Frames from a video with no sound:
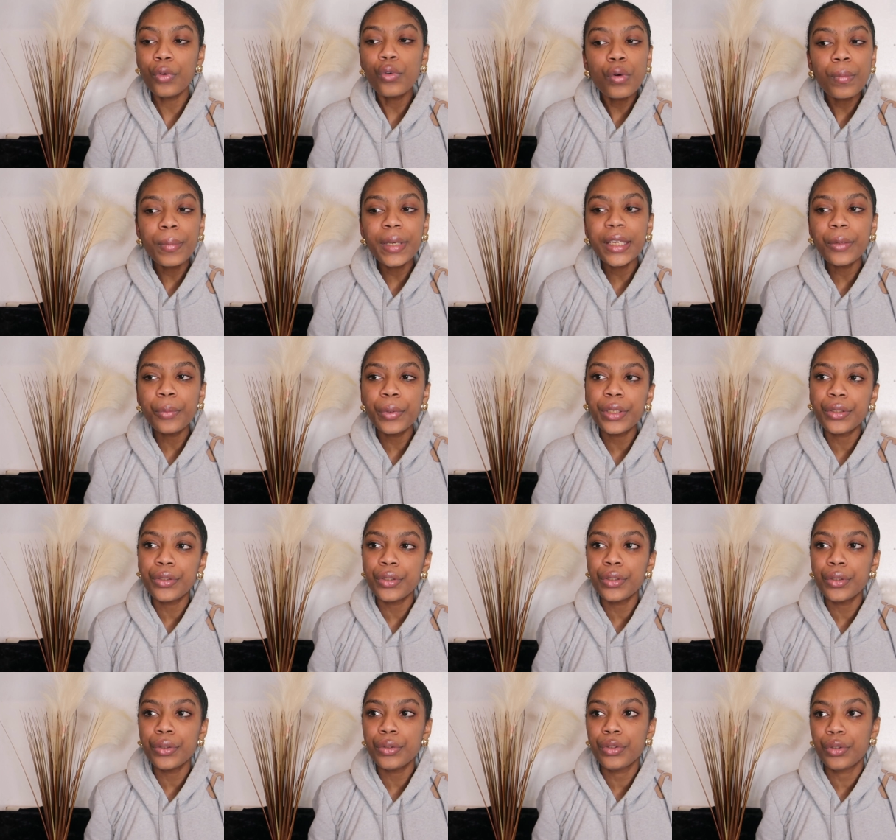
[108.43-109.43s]
Normally we
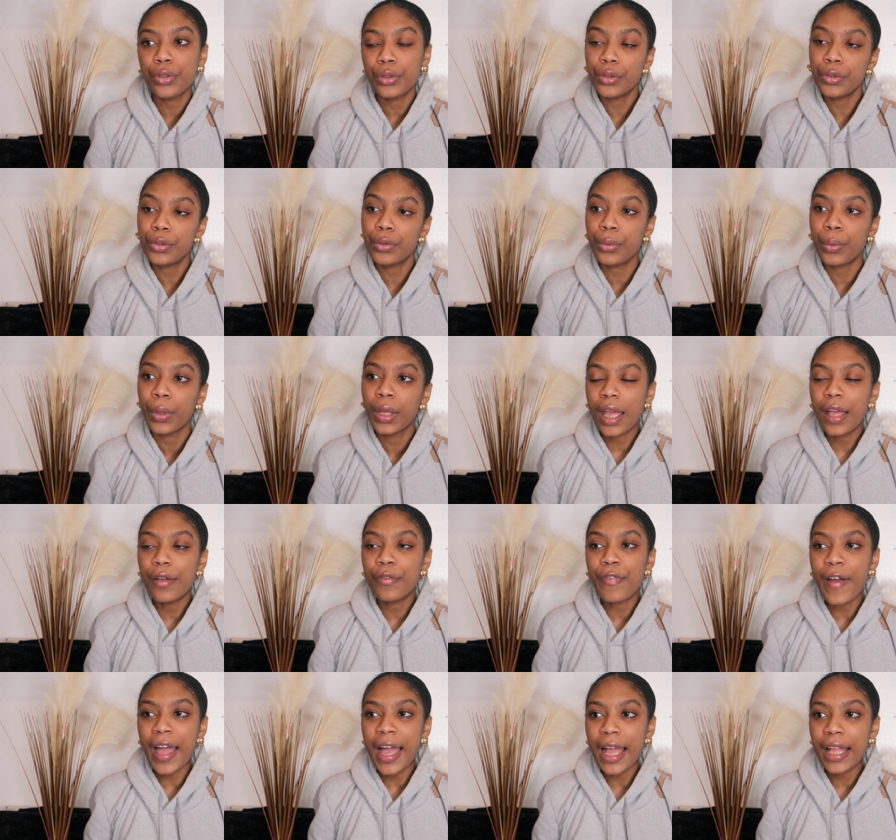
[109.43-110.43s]
do
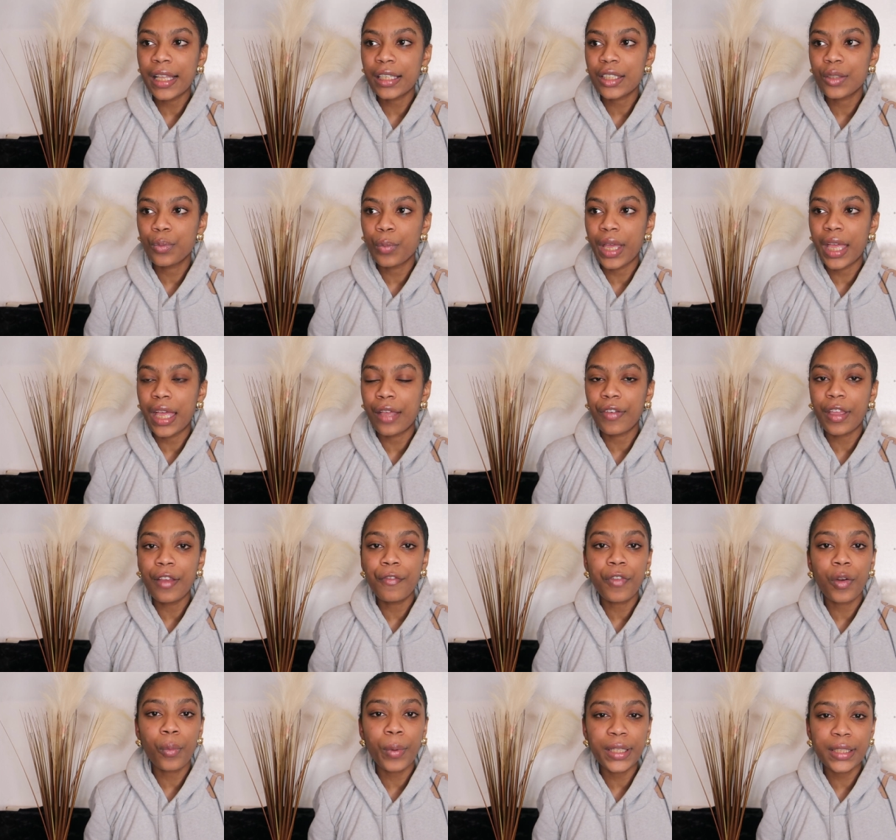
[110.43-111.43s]
events with
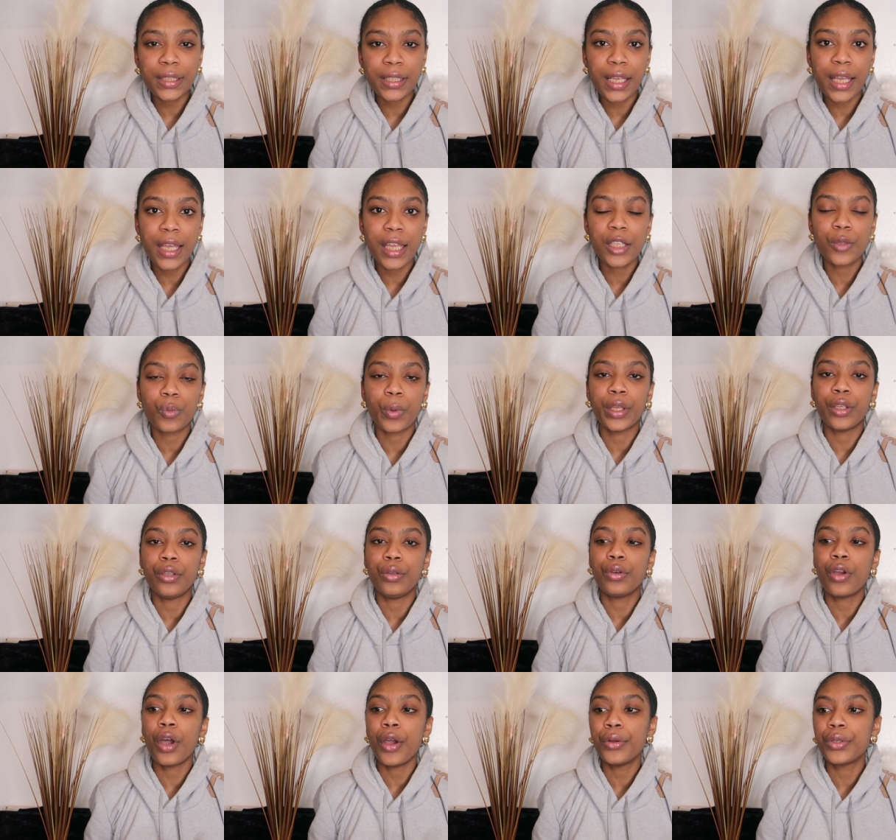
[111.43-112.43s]
influencers where
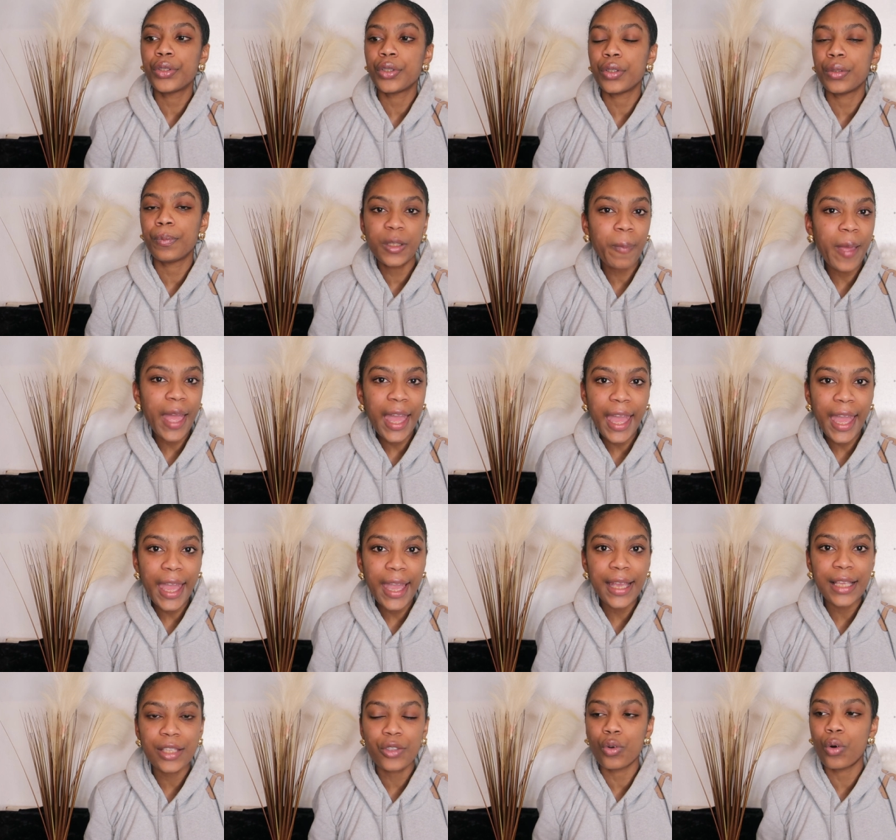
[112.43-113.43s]
you go to a
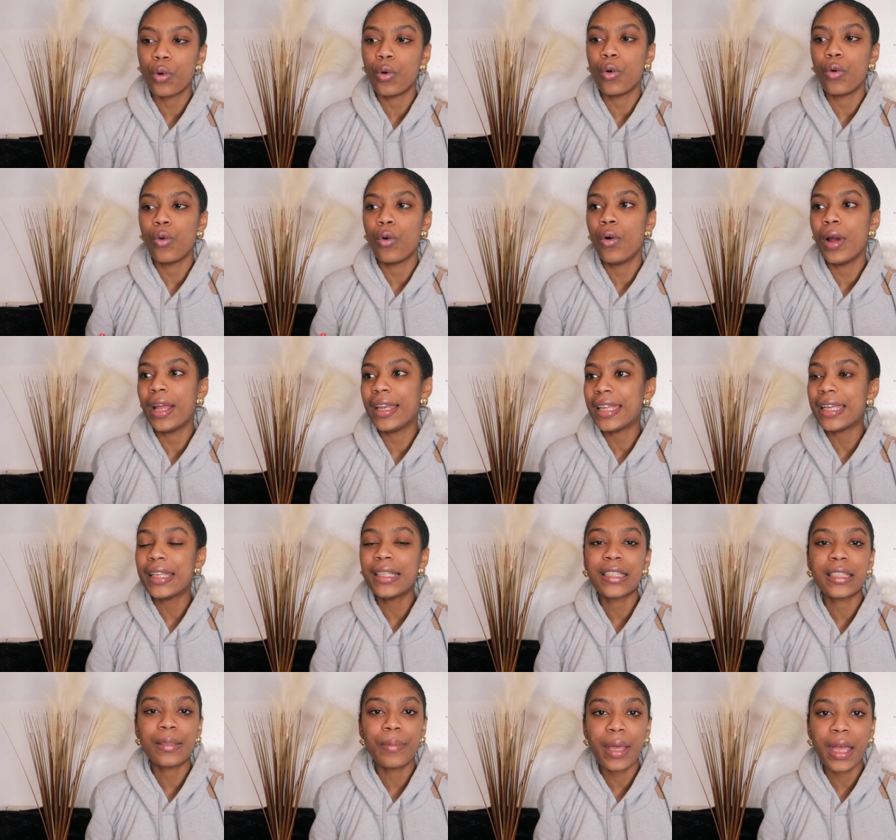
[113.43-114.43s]
space or an
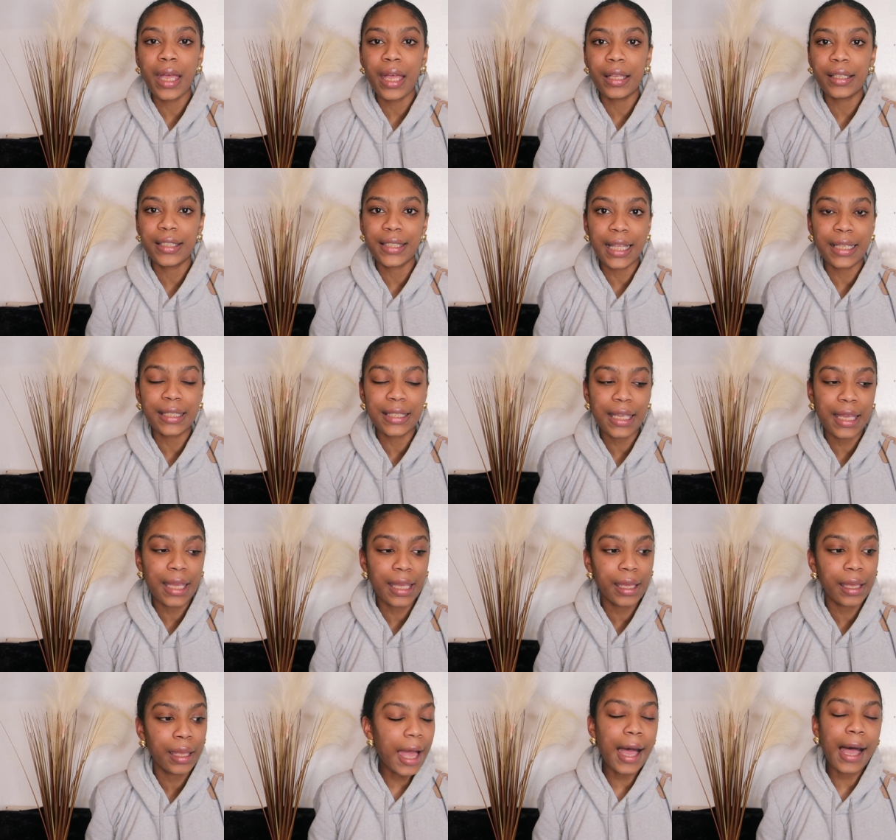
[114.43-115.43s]
intimate
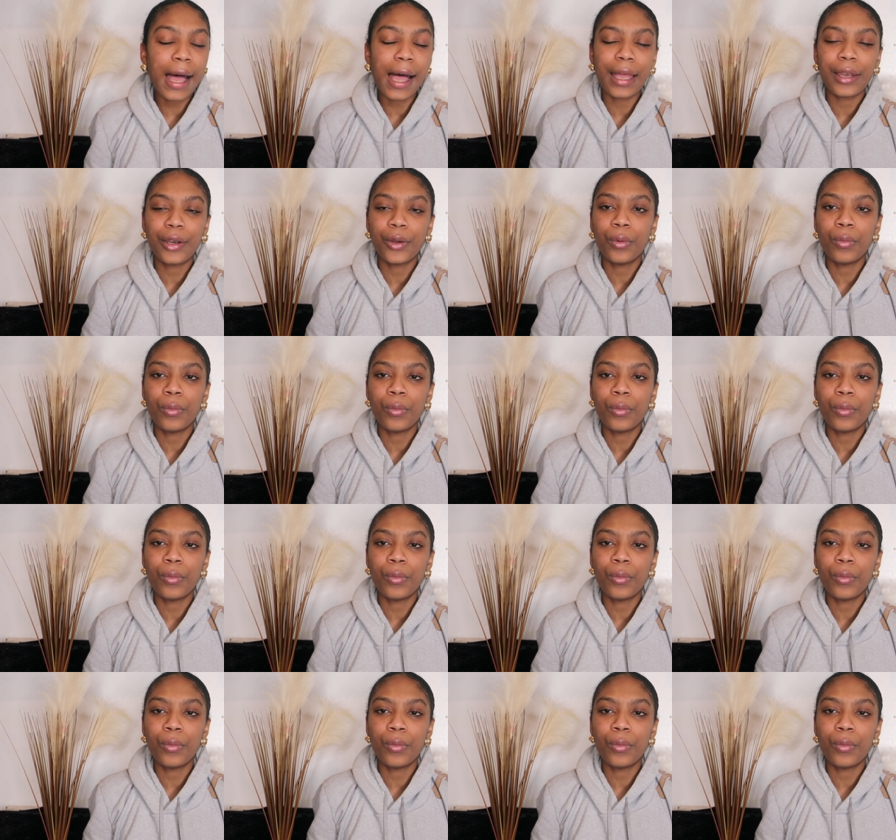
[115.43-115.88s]
setting and